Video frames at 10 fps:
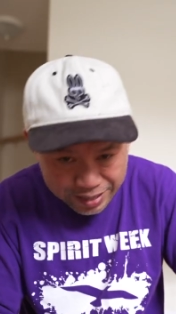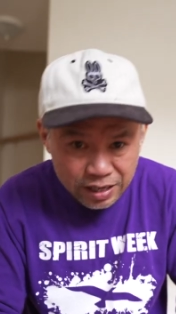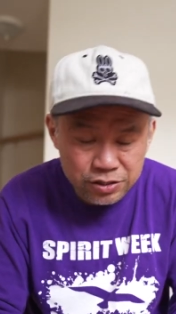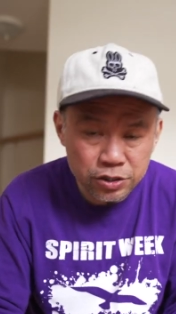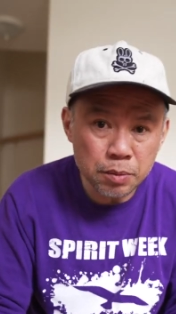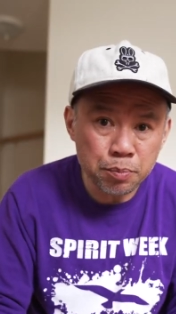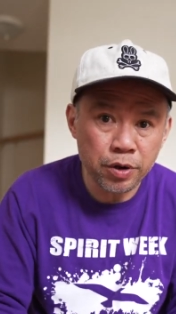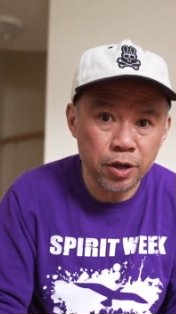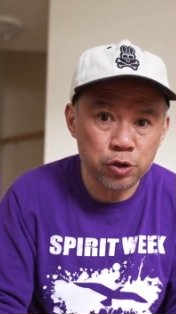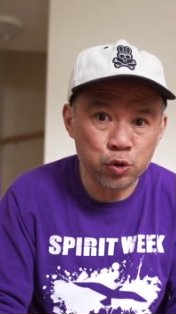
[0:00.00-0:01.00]
doesn't
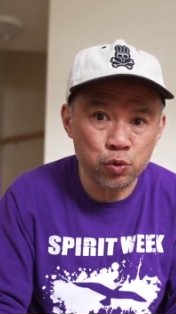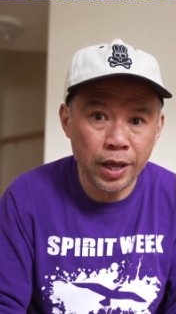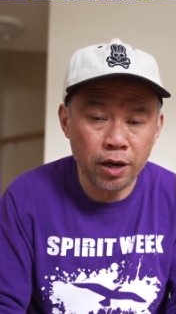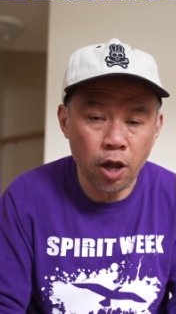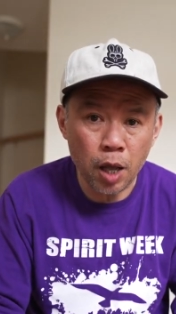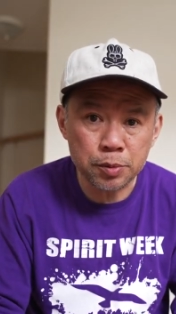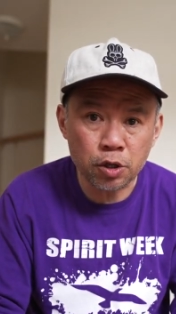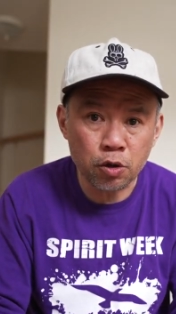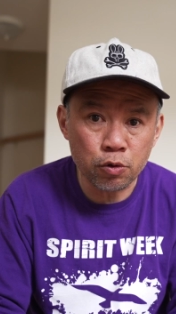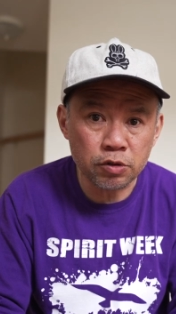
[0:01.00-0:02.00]
impress you, that
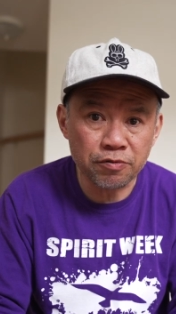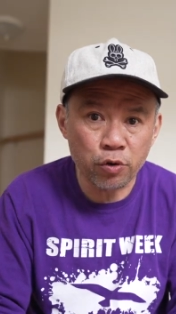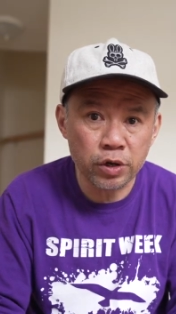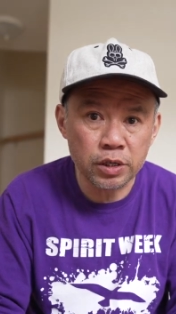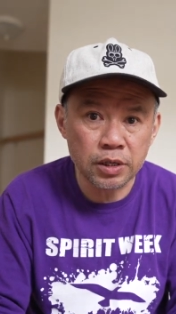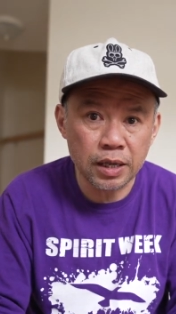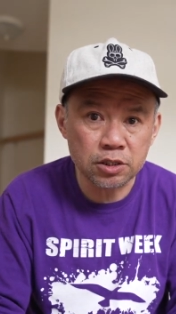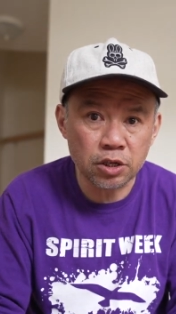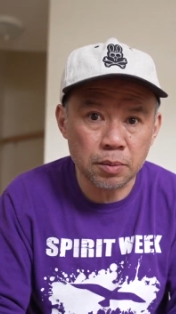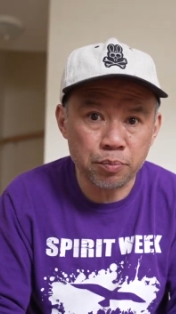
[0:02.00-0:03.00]
obstacles avoidance does
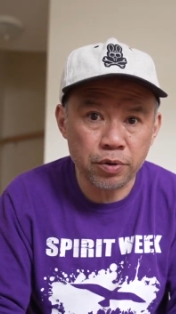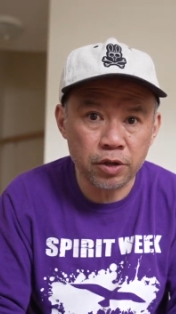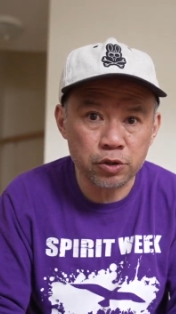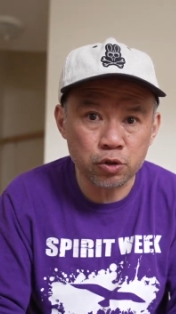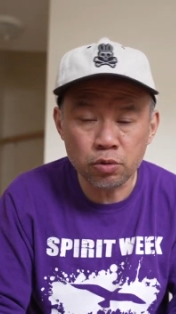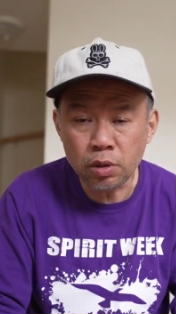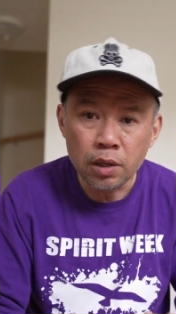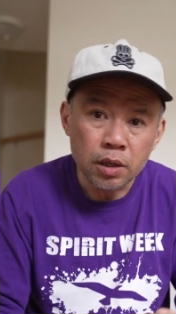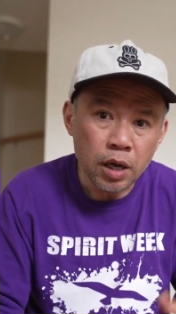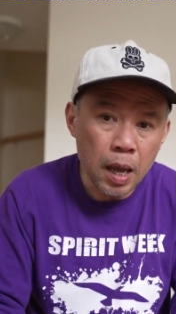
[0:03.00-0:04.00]
not impress you,
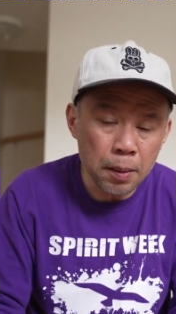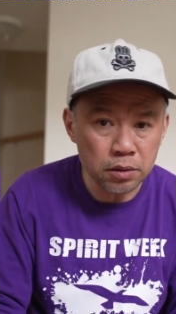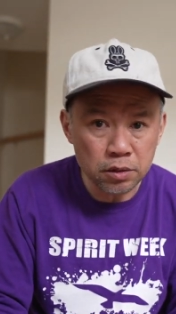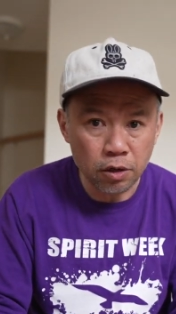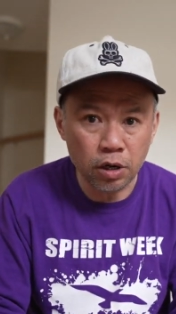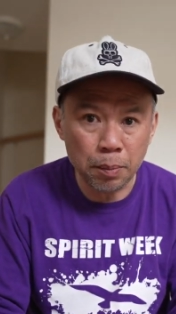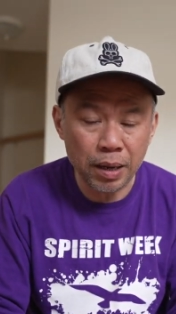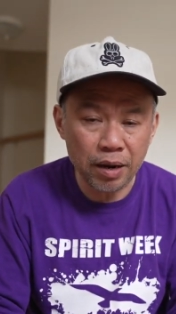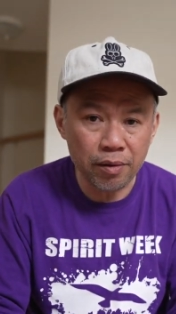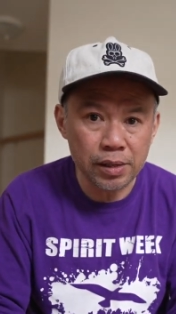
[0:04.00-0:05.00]

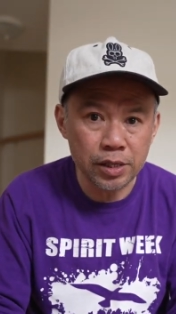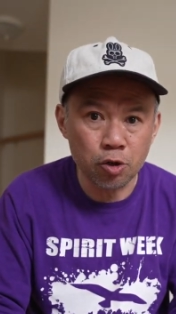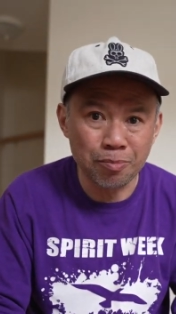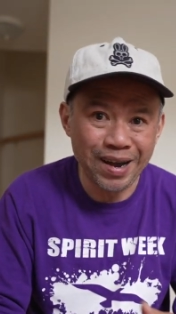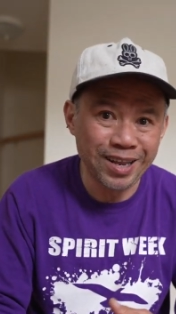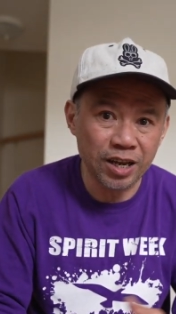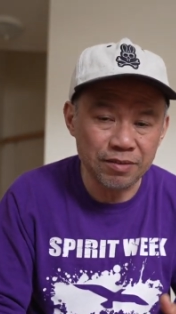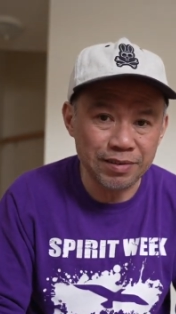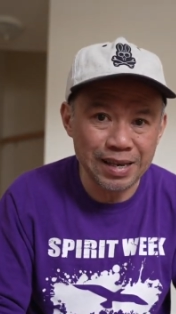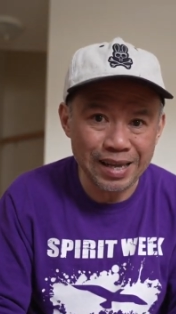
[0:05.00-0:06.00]
apparently you might not
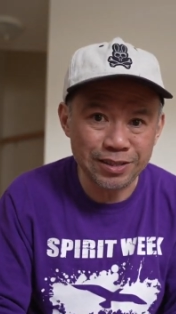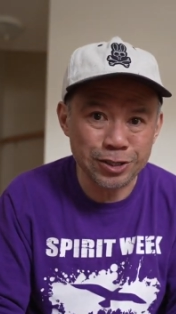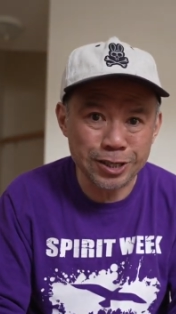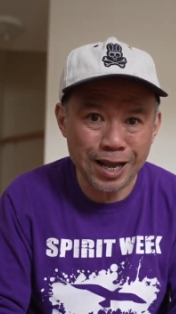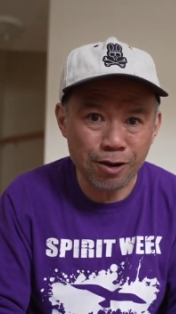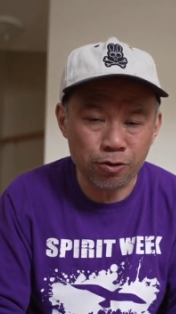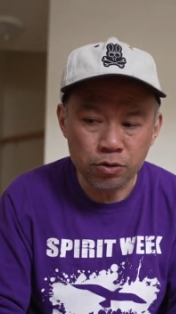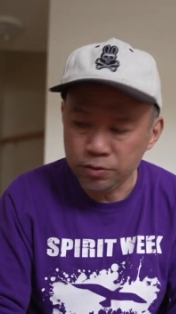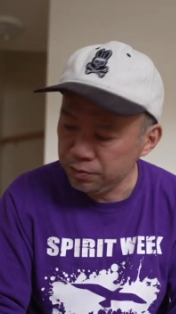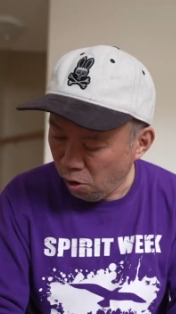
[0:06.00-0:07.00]
even like the sound
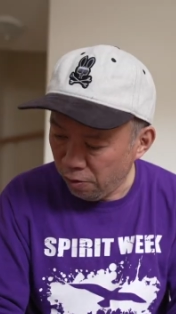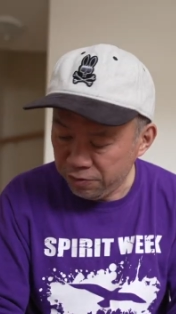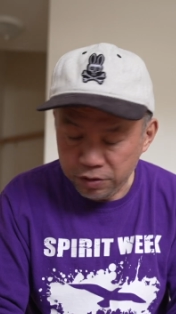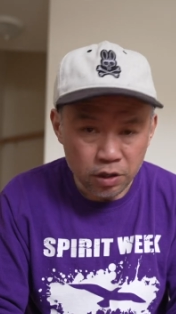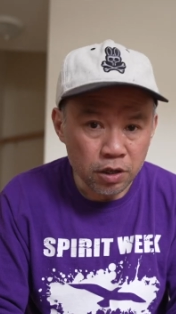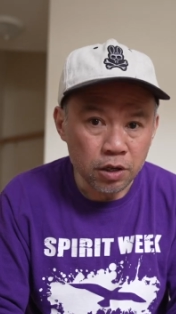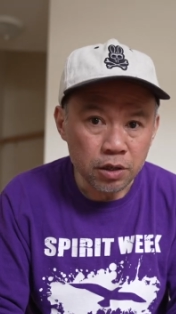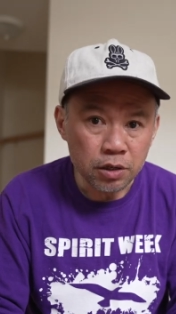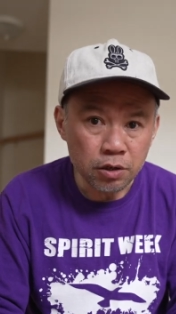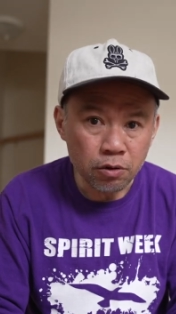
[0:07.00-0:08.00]
of
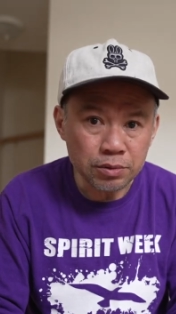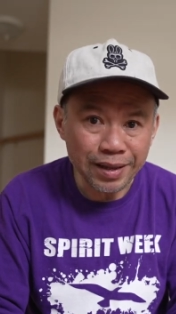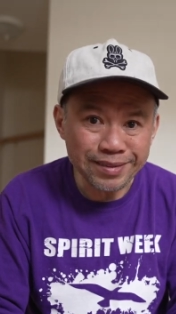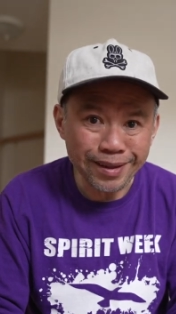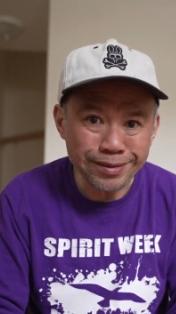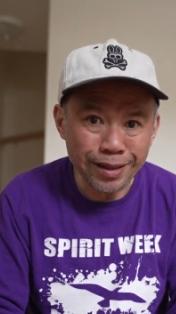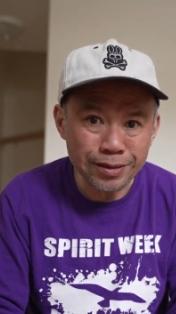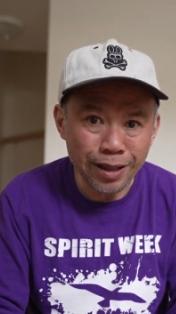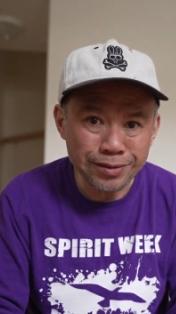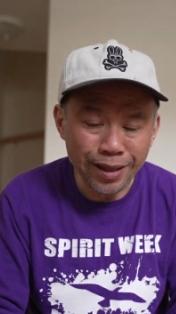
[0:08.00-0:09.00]
the, tang, tang, tang,
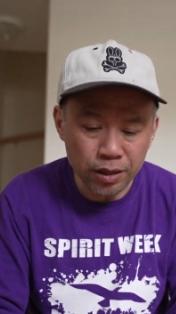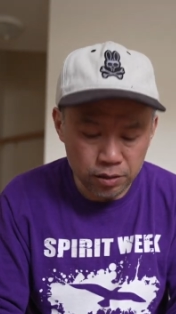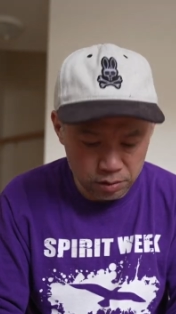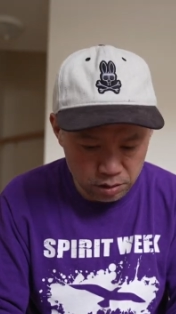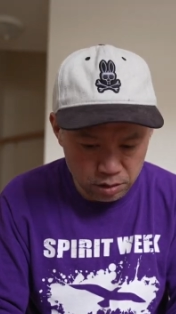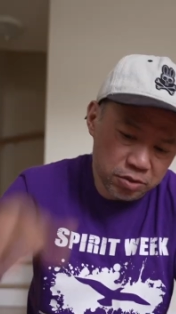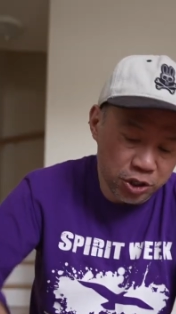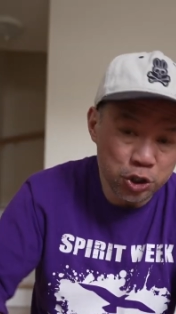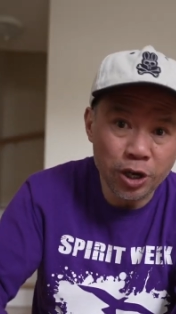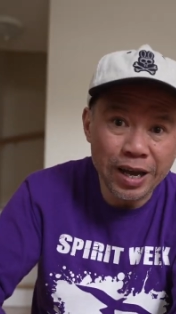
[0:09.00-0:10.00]
tang, tang.
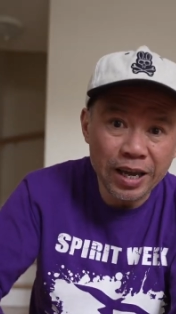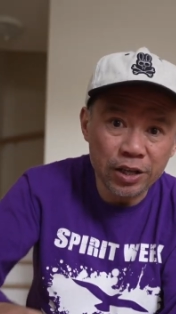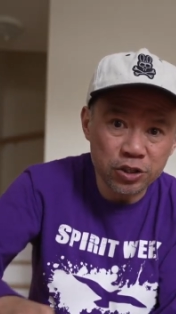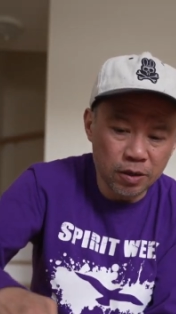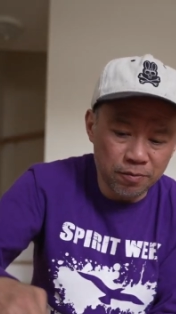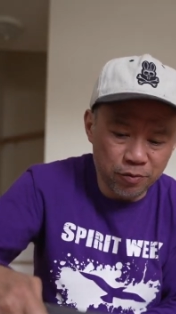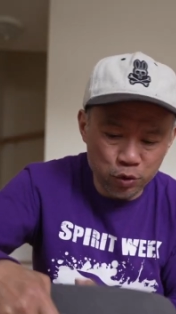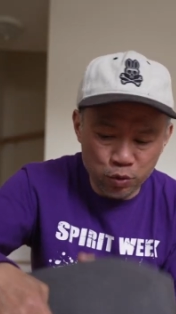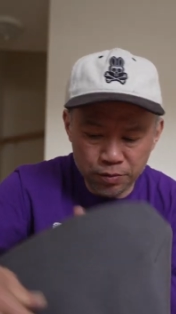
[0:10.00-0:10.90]
DJI got something for you.